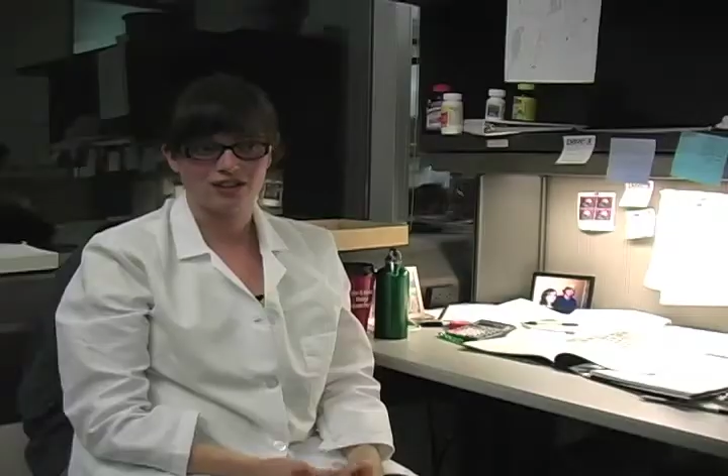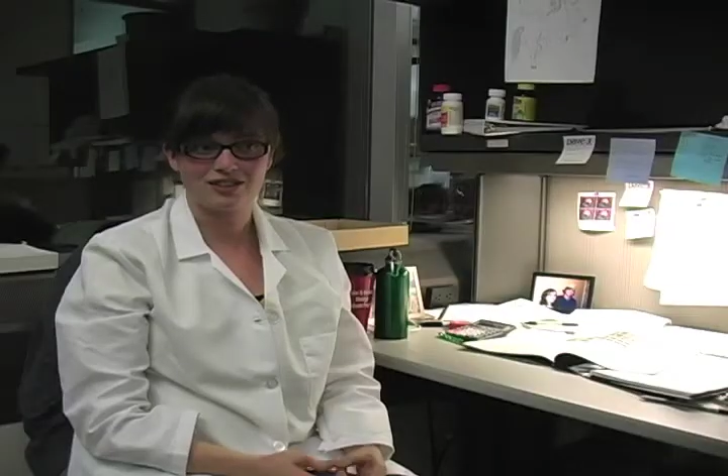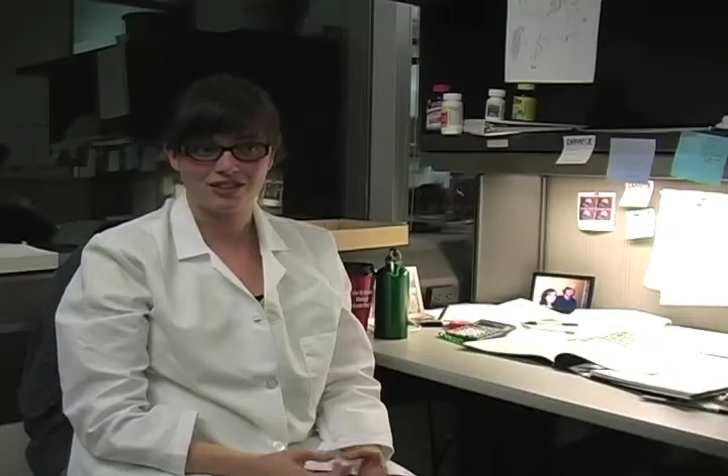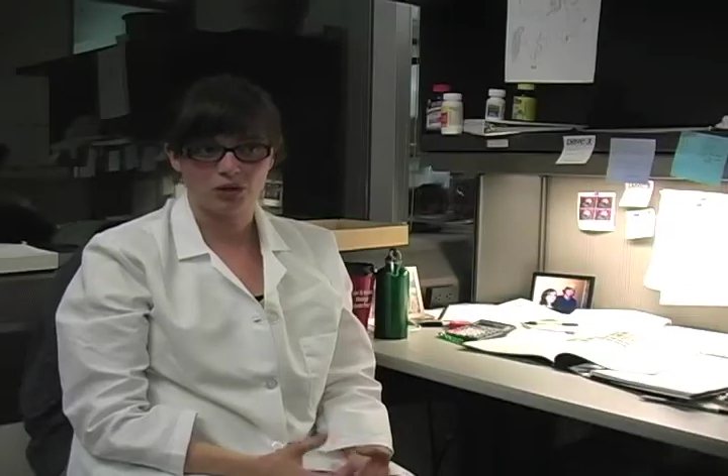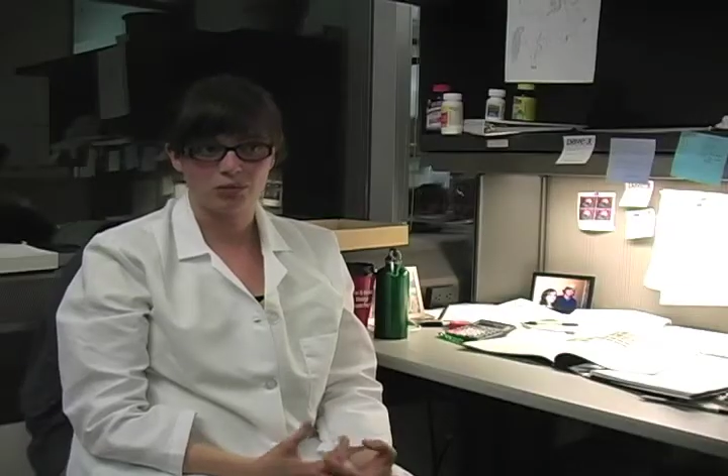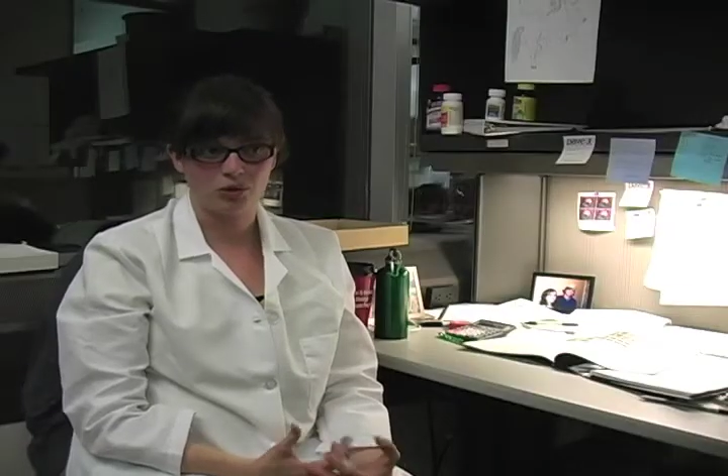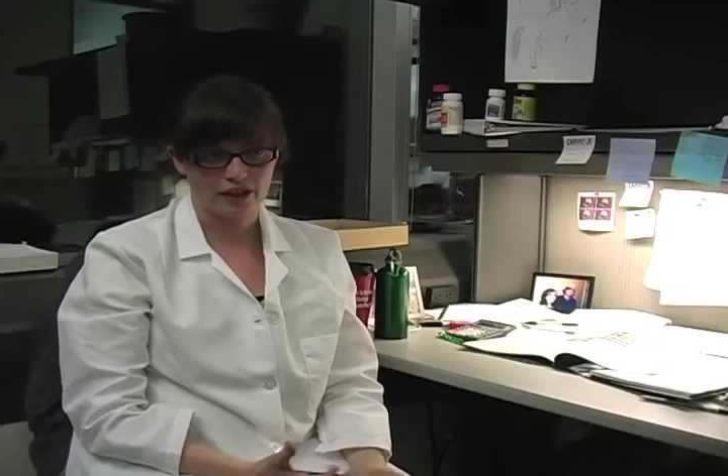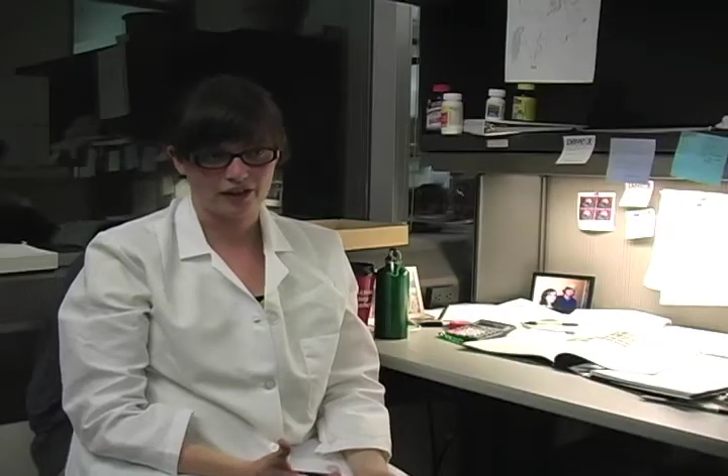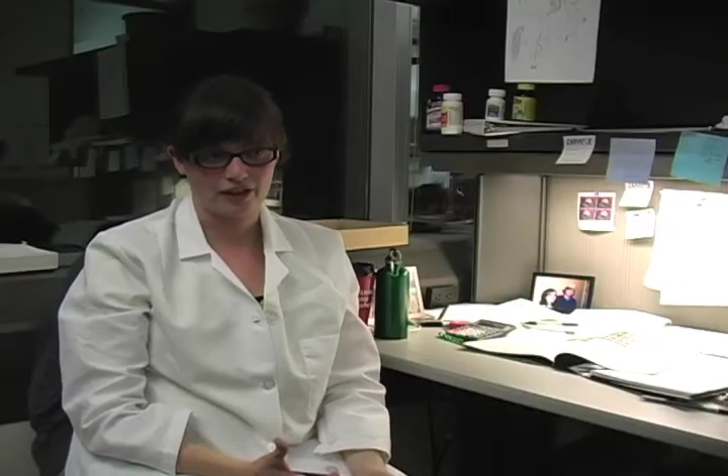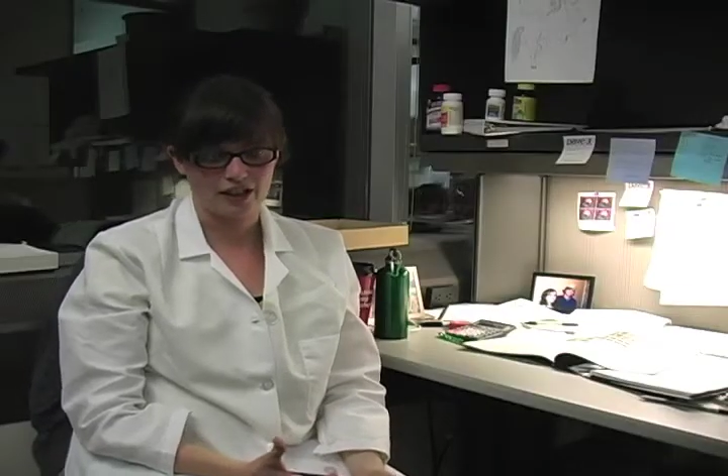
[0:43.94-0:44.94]
cell
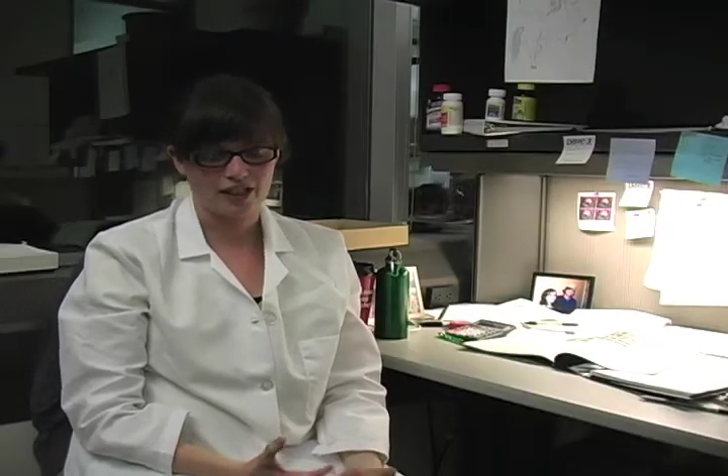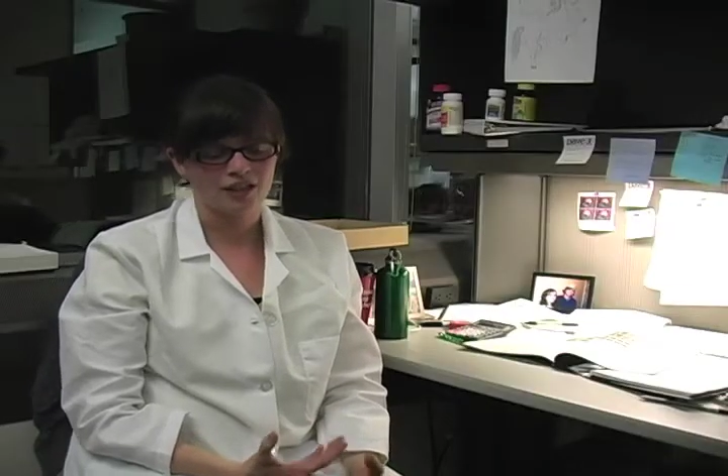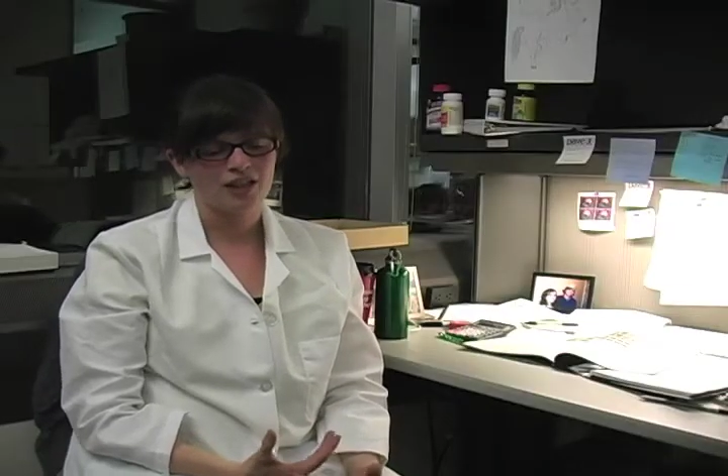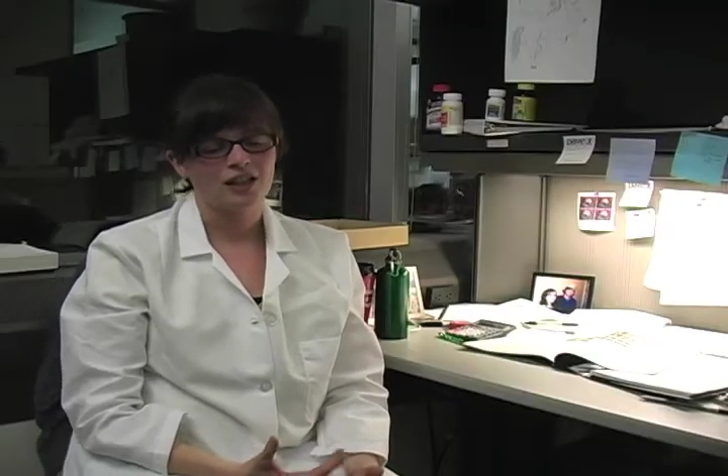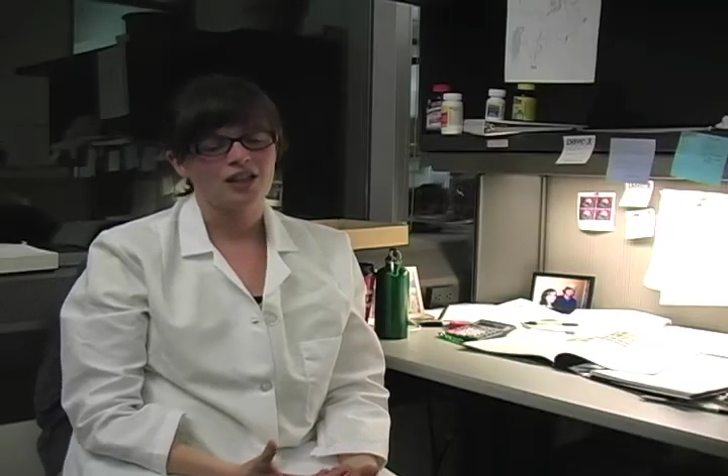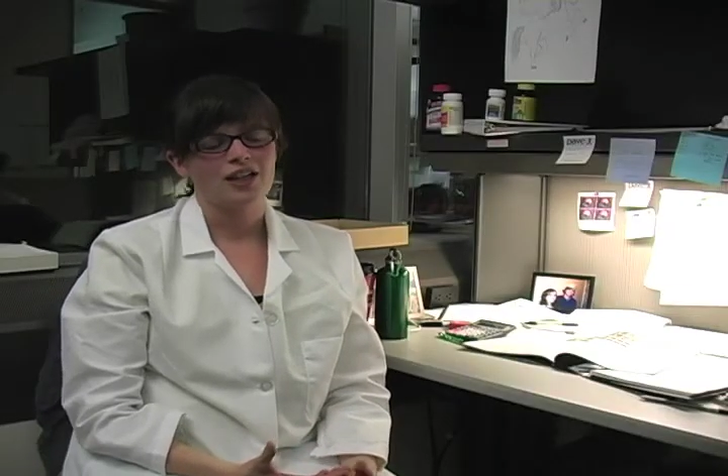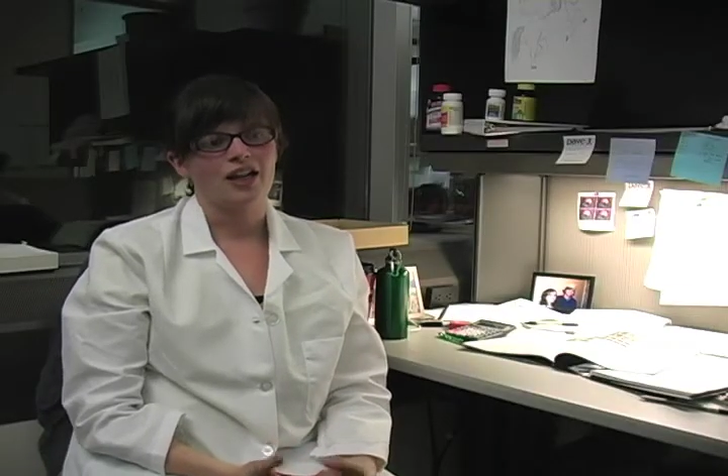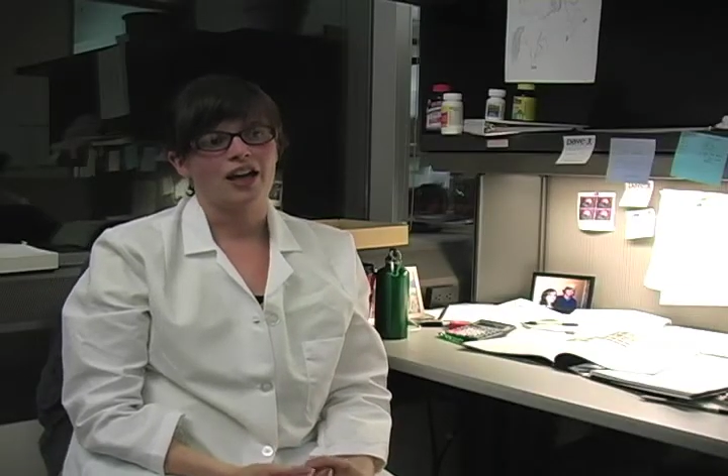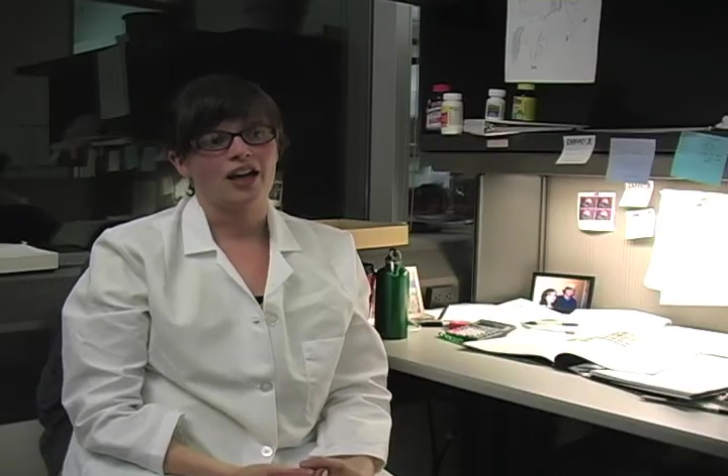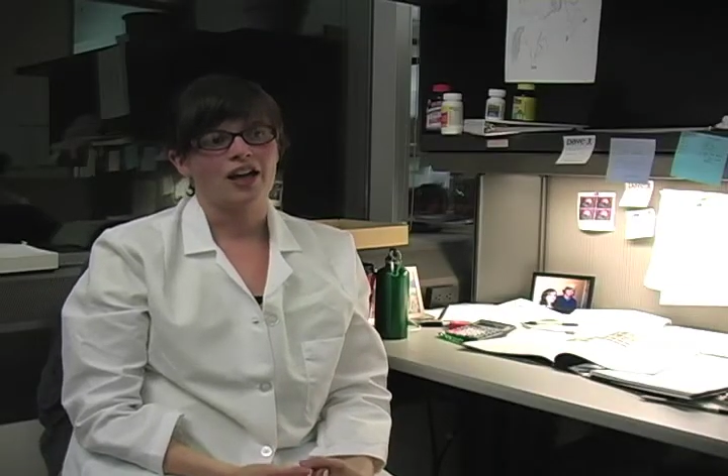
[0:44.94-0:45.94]
polarity,
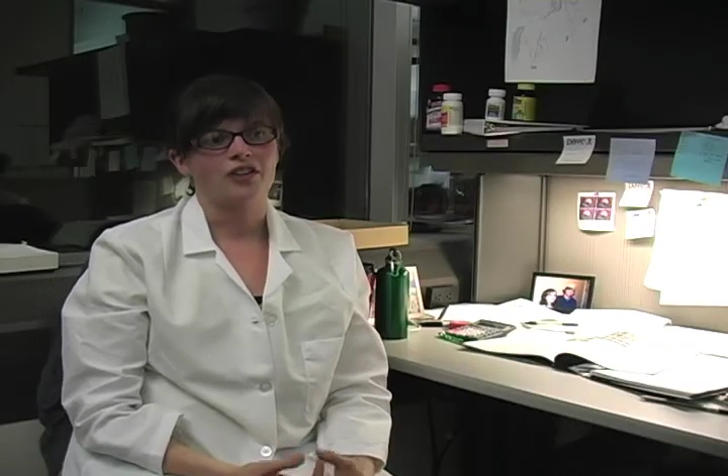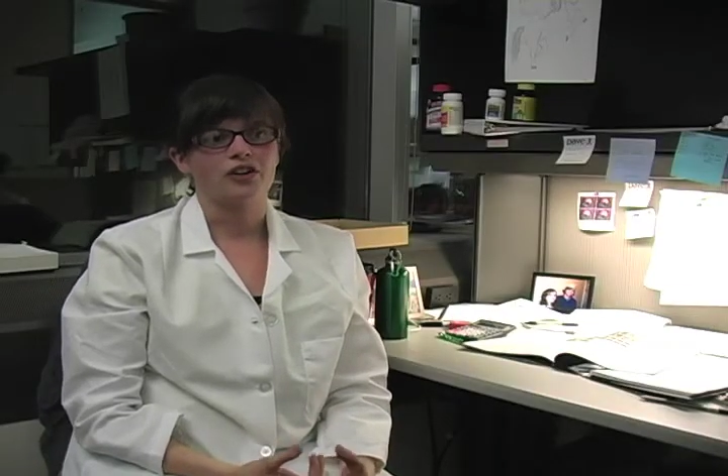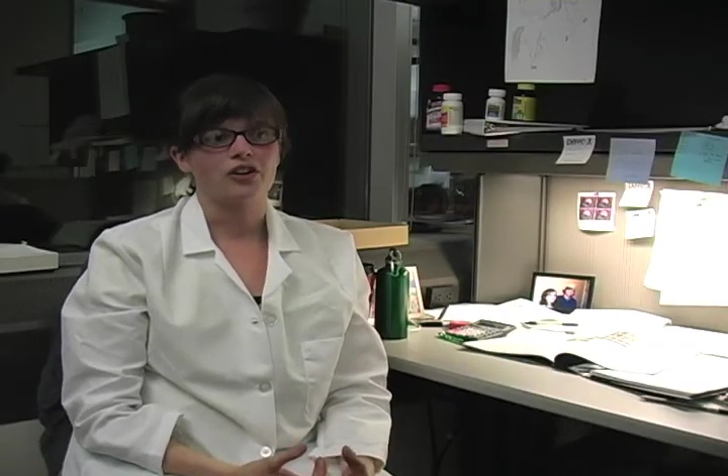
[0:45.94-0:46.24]
and they're